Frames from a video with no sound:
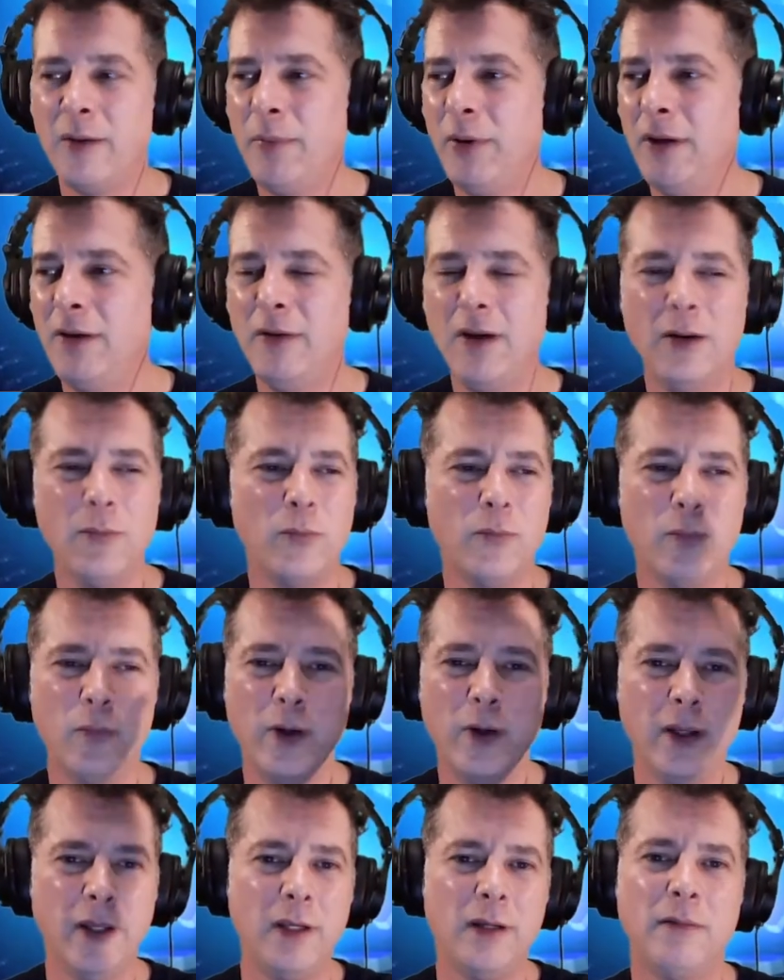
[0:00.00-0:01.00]

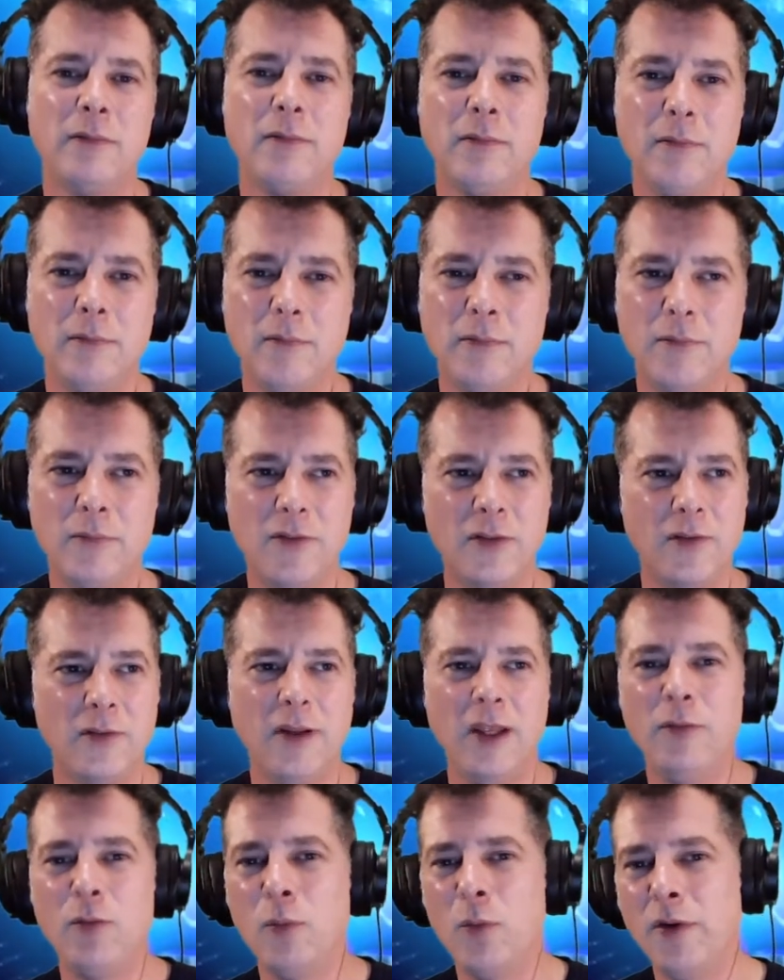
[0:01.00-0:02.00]

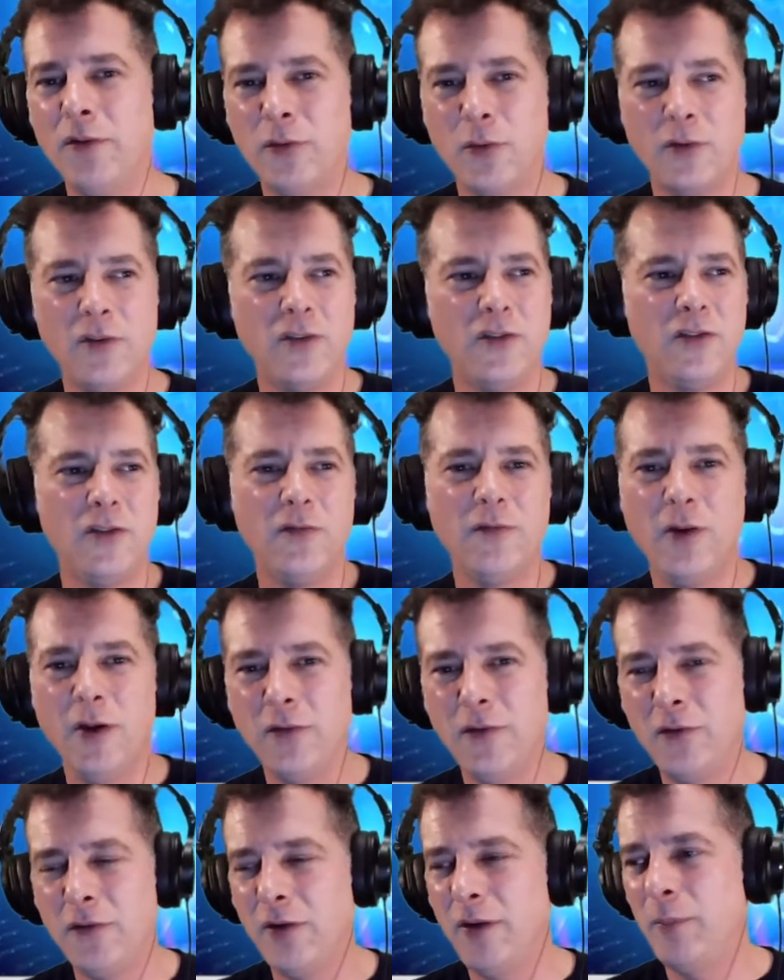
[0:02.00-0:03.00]
David Westhorn just falls
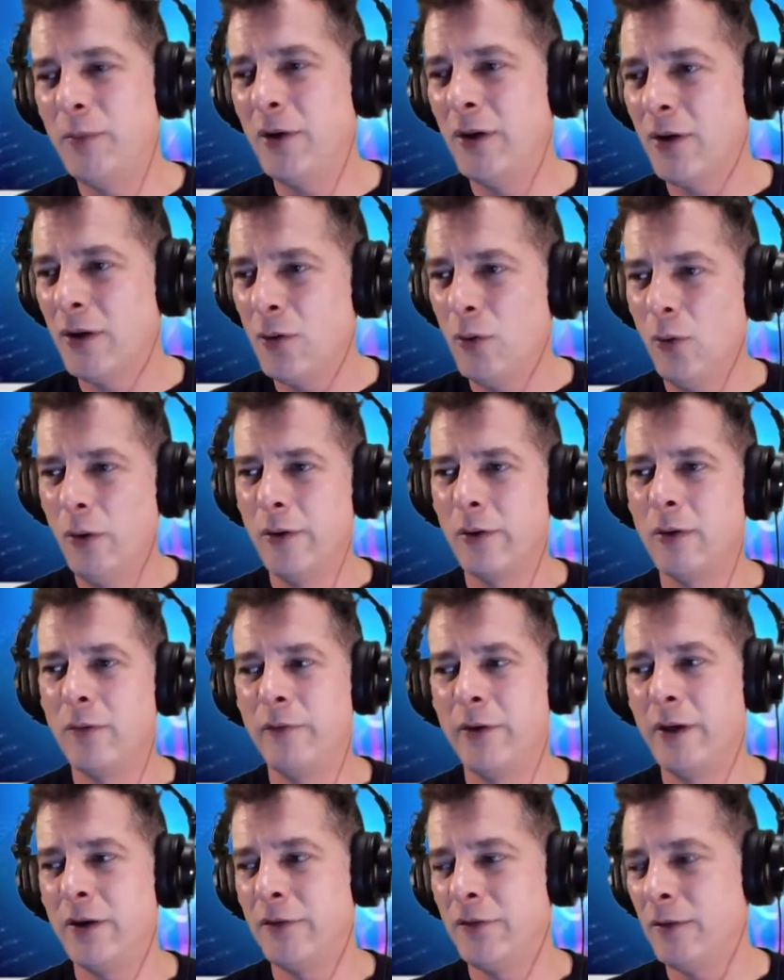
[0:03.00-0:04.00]
asleep in the corner over
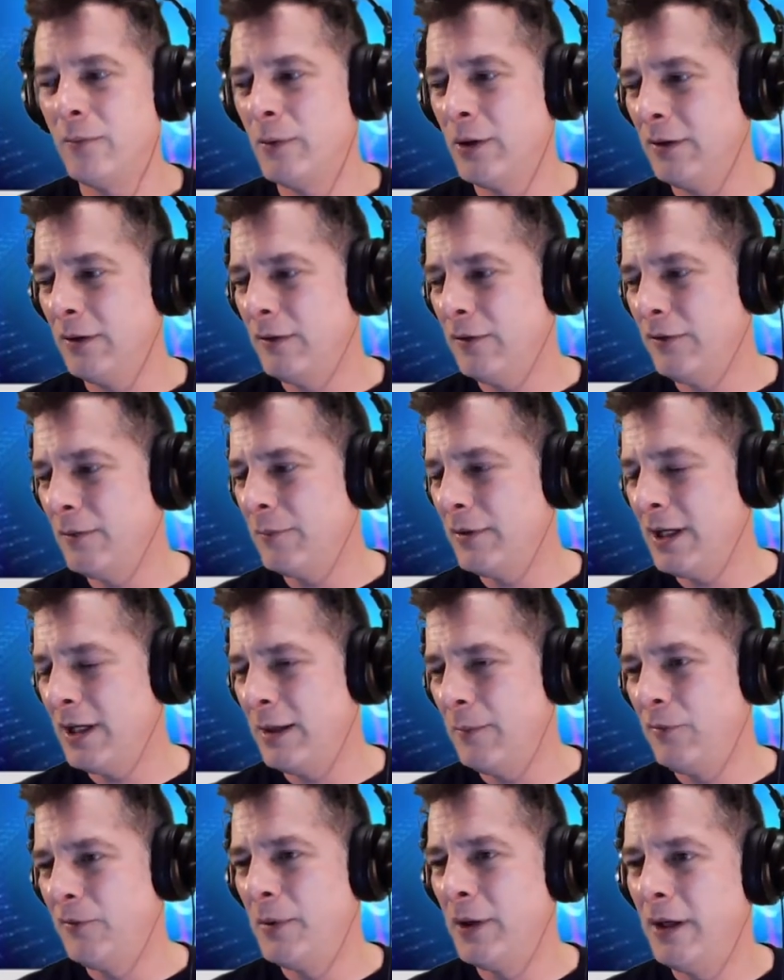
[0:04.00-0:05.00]
there
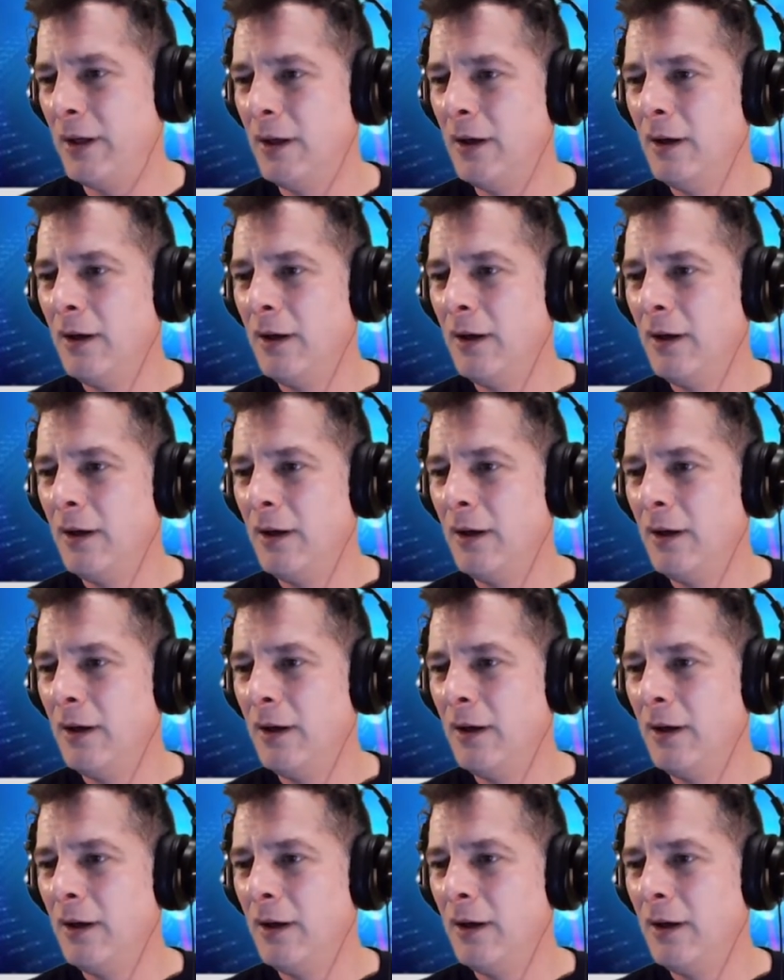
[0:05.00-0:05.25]
sometimes. But